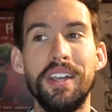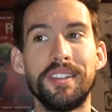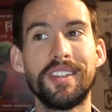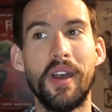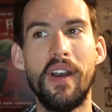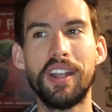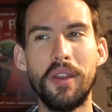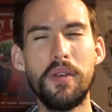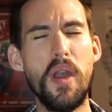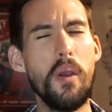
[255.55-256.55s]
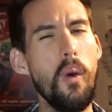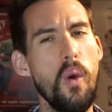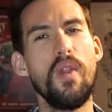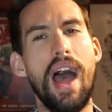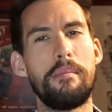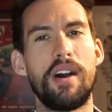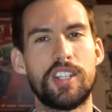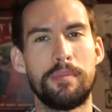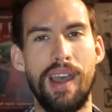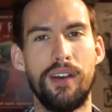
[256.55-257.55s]
So I don't know all that
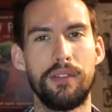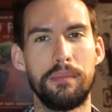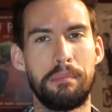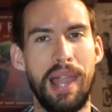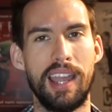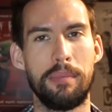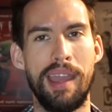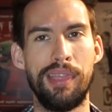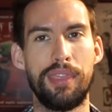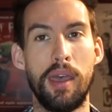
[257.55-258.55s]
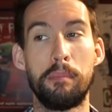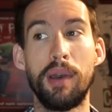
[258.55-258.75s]
much about Black Panther,